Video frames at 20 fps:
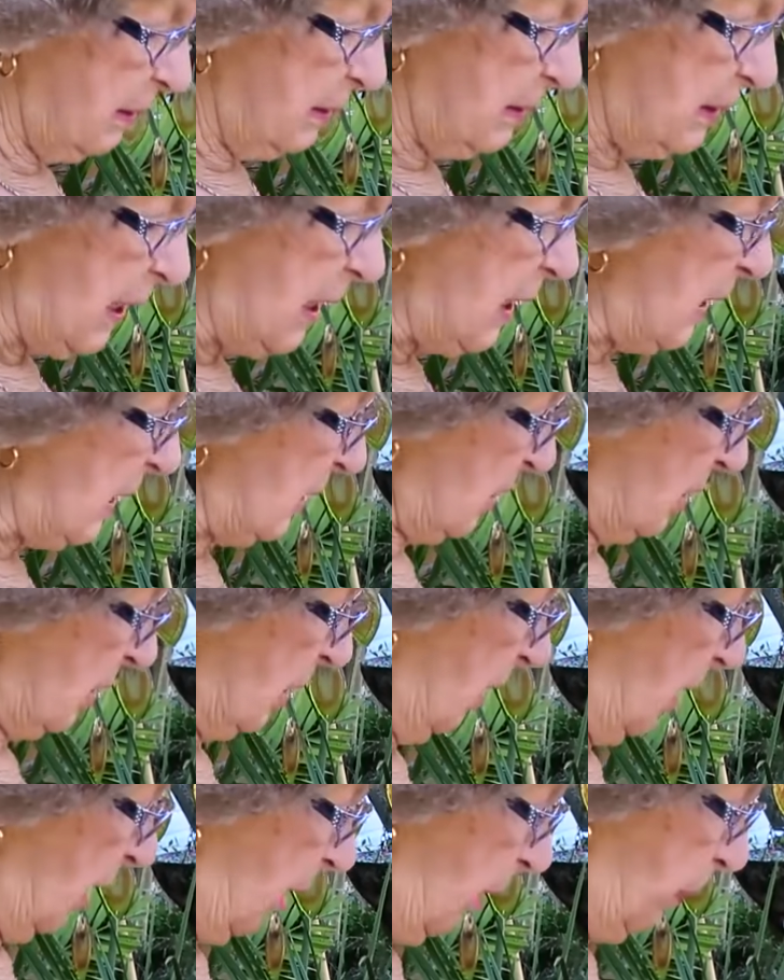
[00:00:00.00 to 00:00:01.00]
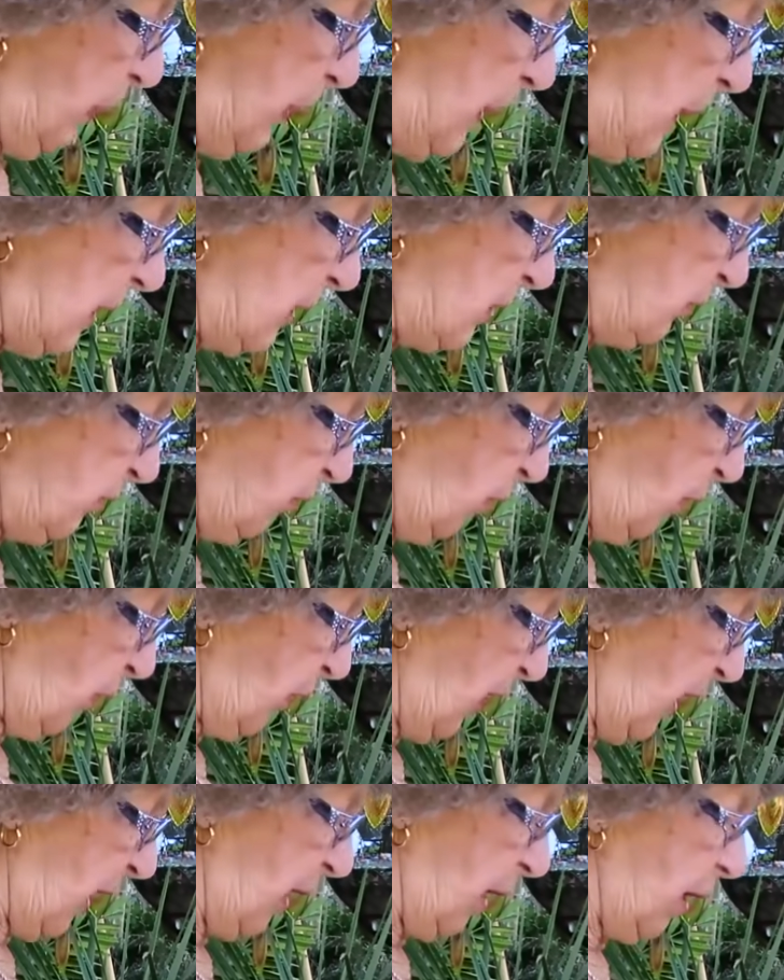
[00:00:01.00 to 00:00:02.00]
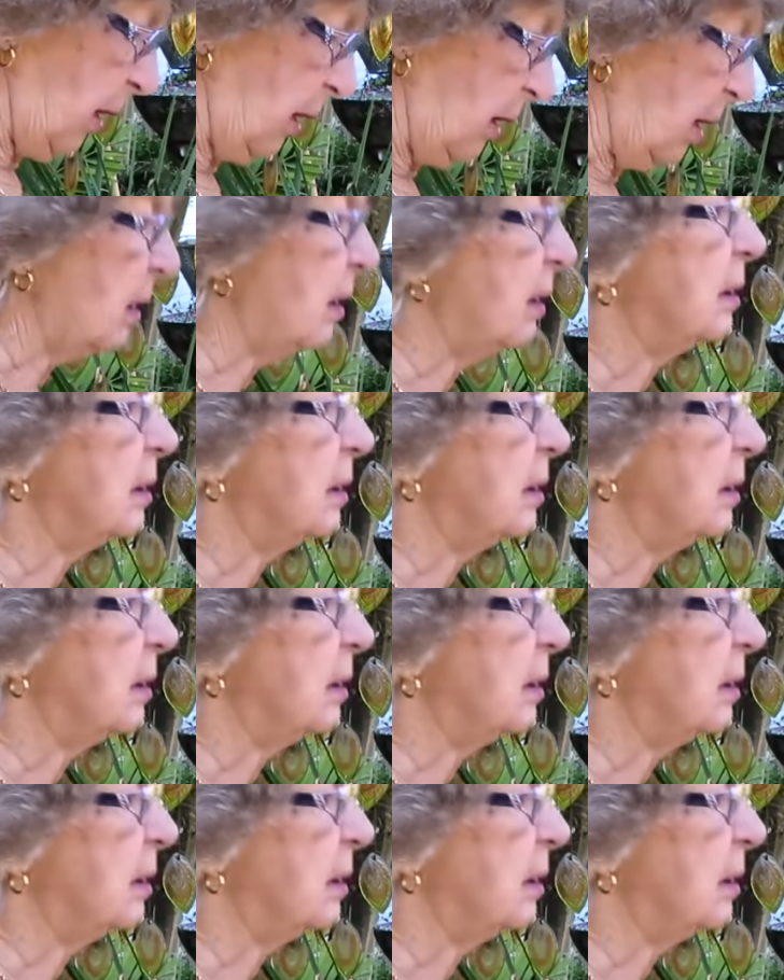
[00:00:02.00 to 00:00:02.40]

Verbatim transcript: needs uh, a piece for there.